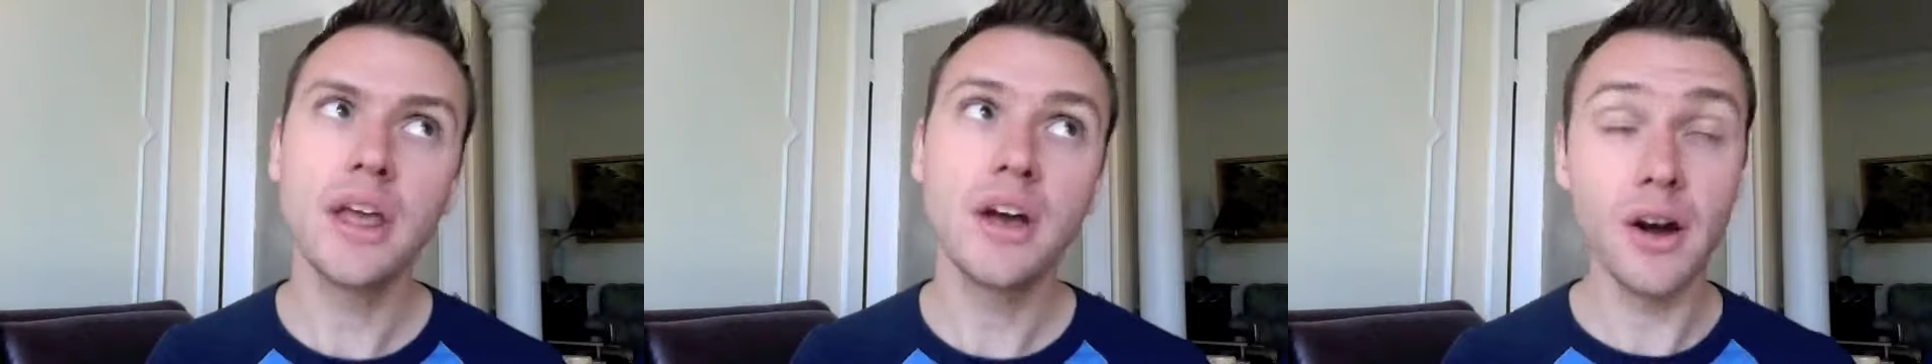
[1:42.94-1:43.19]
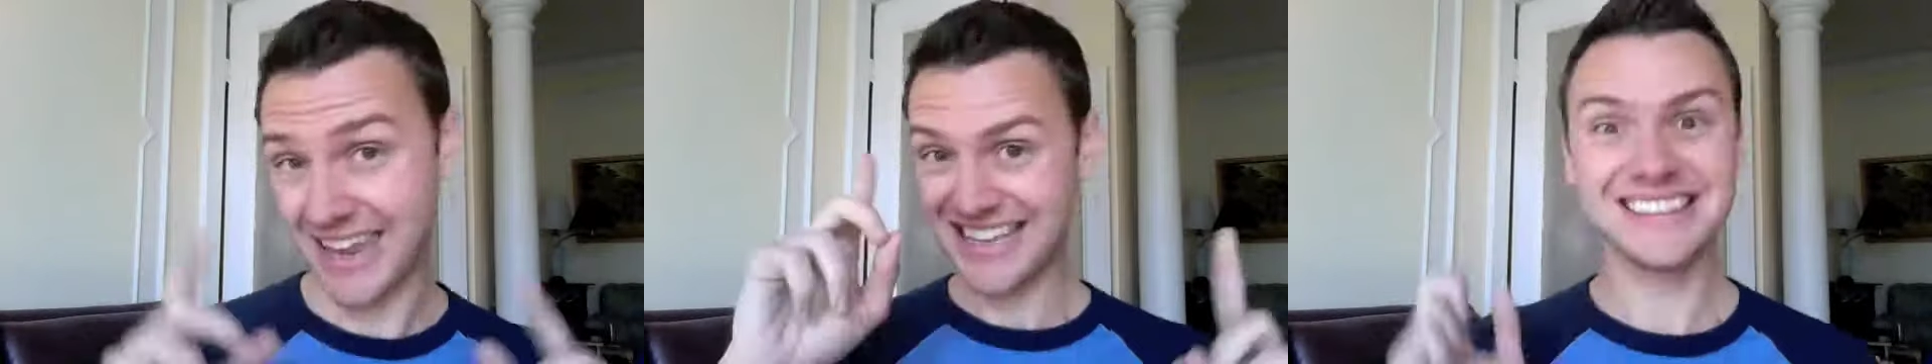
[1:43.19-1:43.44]

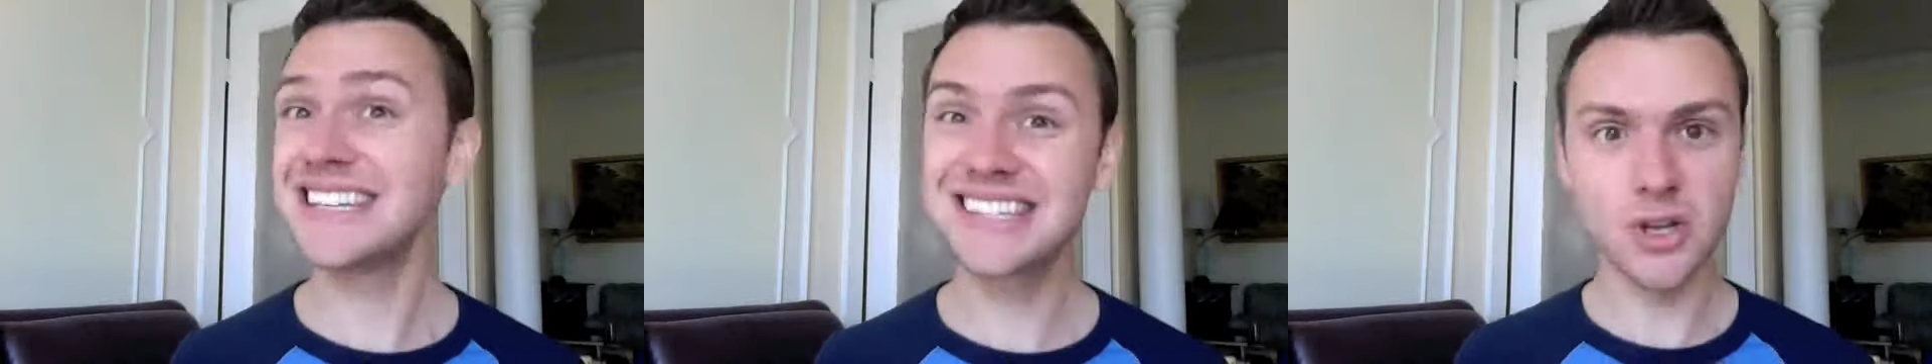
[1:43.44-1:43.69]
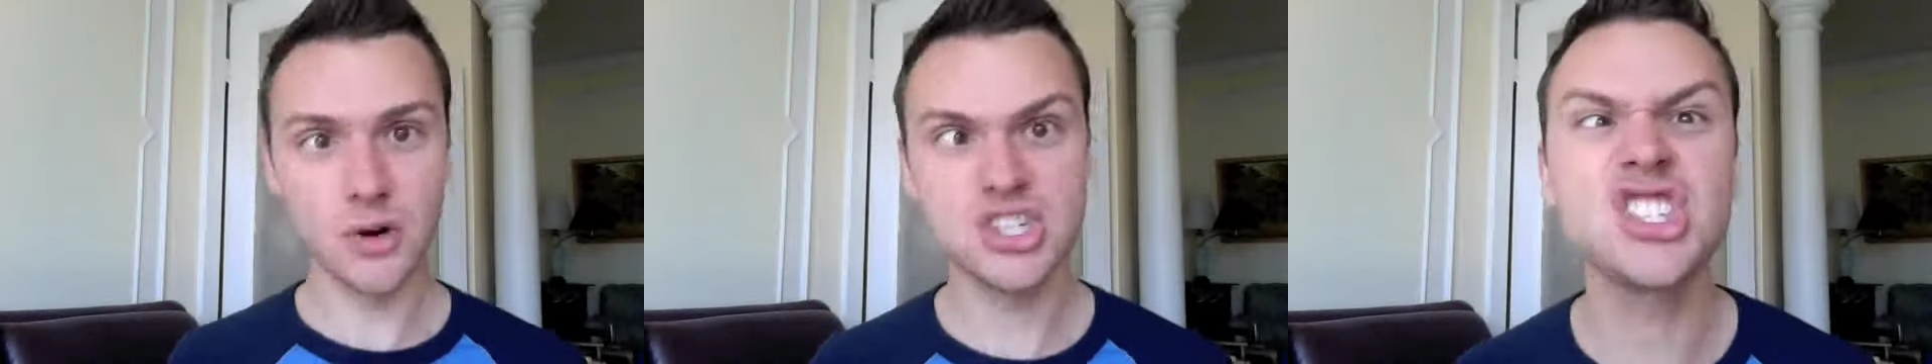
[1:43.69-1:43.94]
Okay, this is
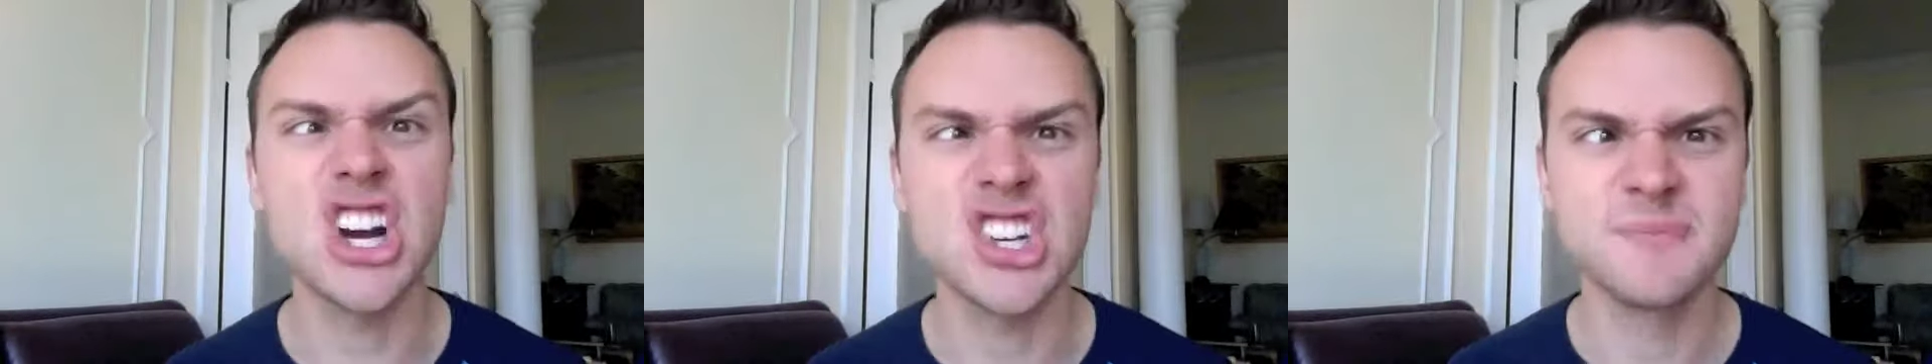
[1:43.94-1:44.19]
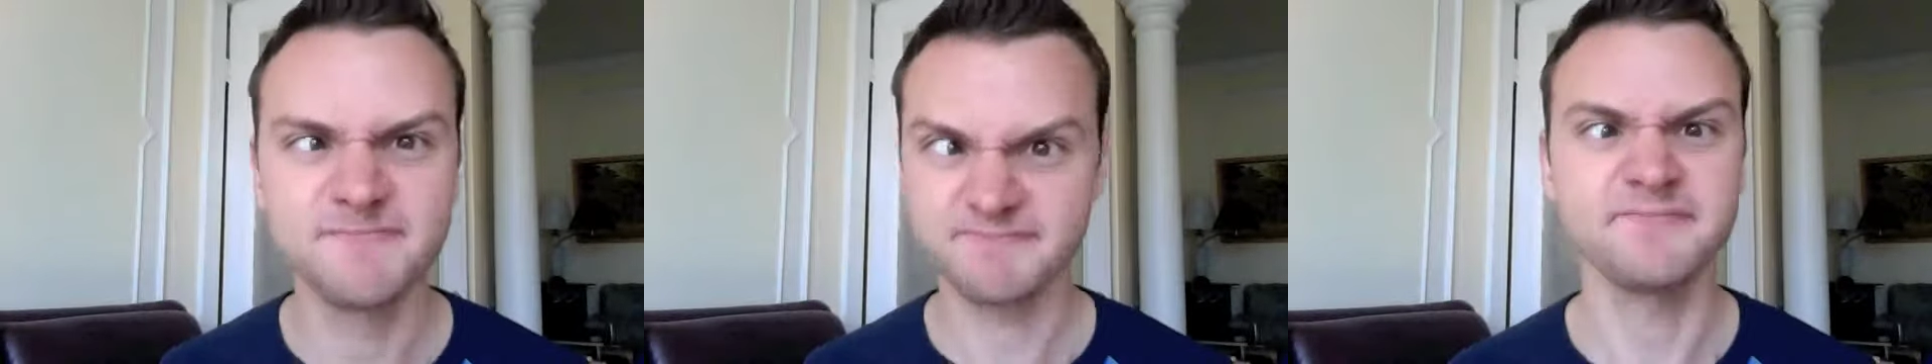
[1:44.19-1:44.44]
the Lord's
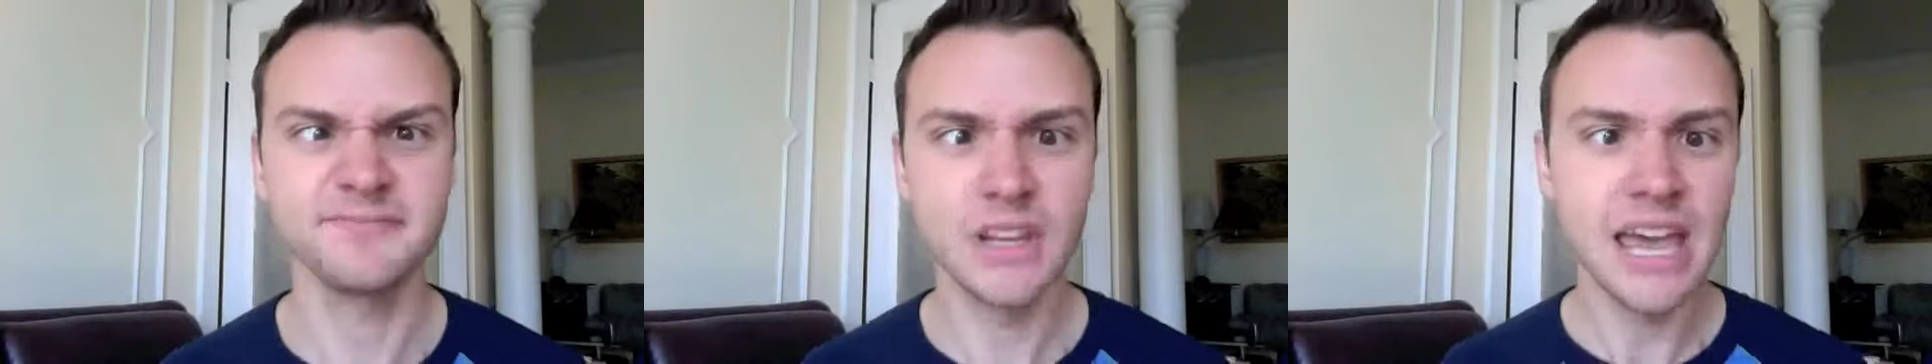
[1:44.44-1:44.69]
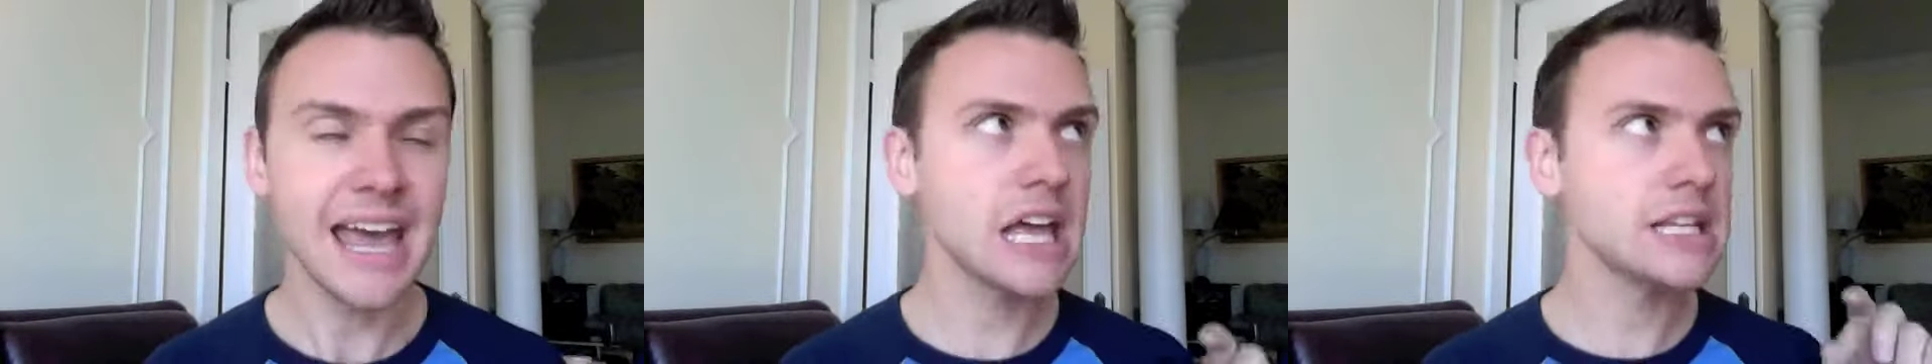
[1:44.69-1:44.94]
church,
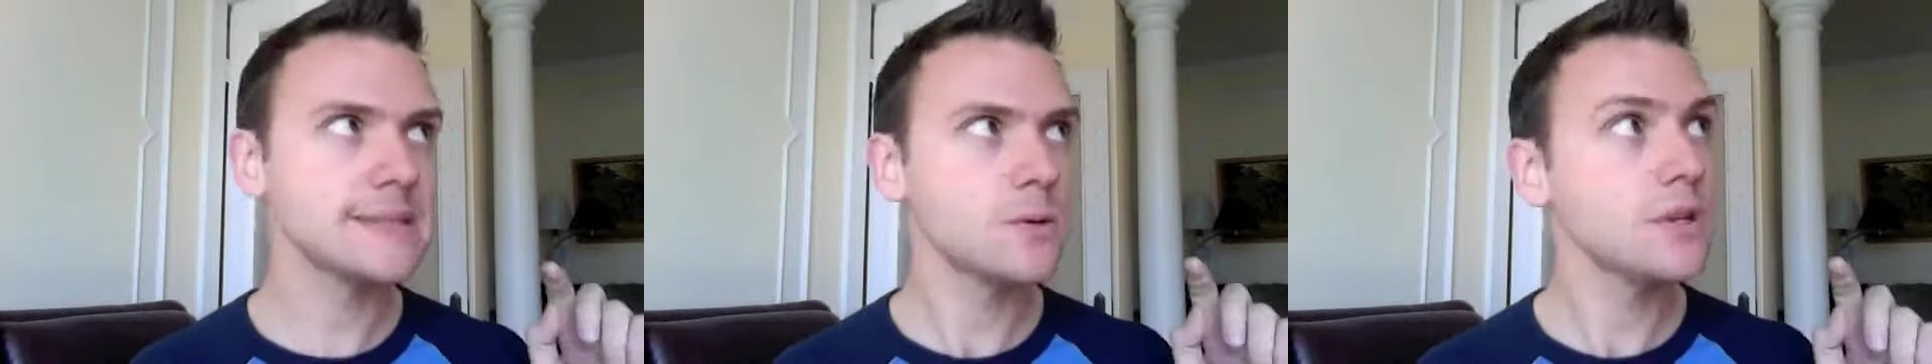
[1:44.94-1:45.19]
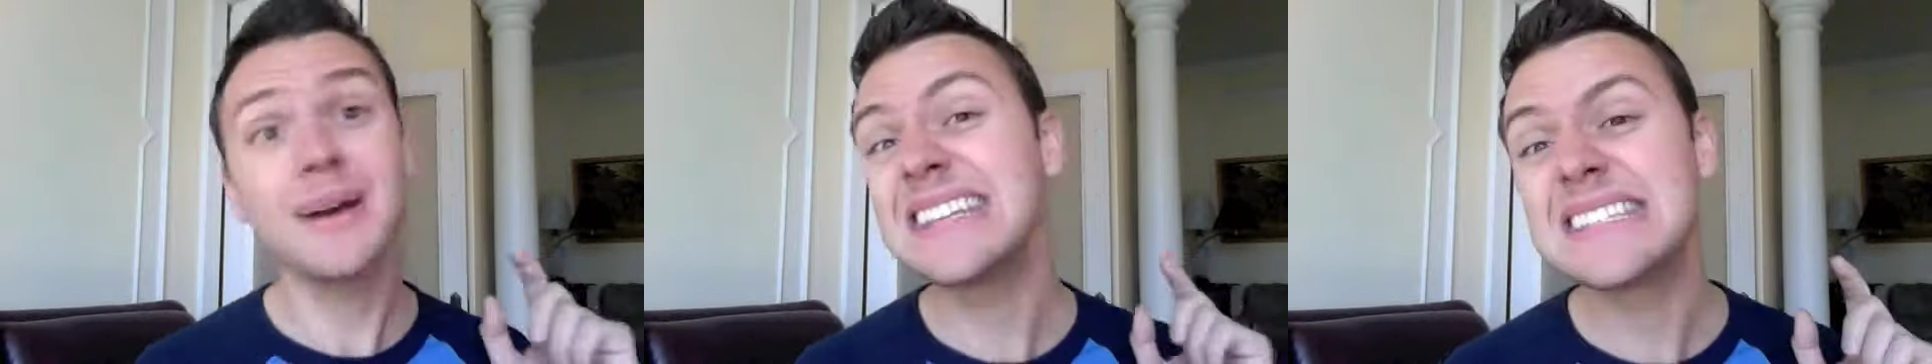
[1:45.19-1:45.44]
and so
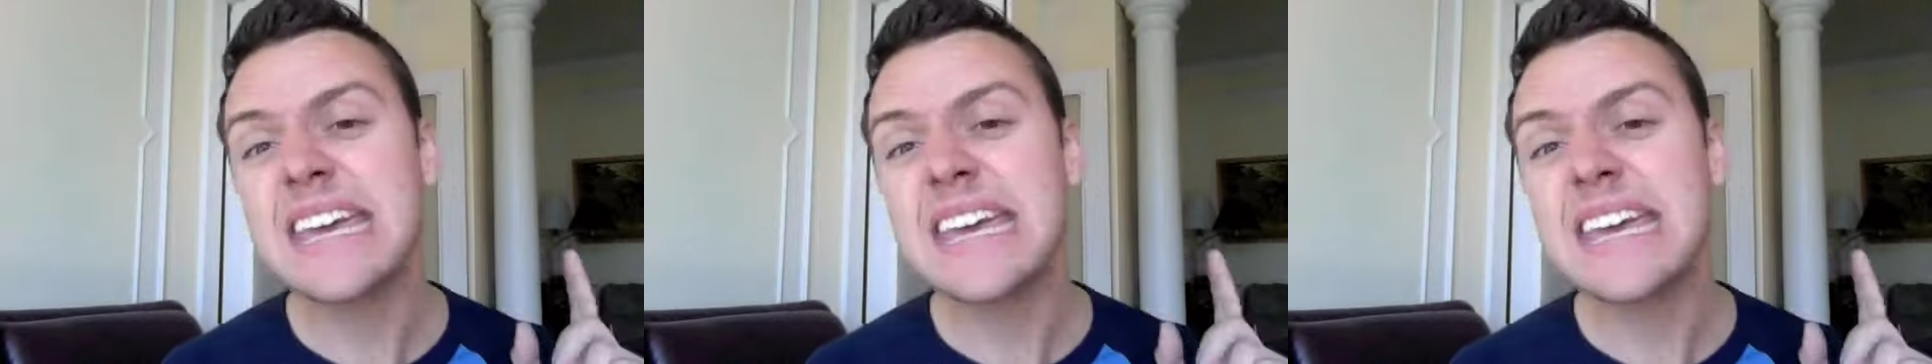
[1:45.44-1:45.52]
you might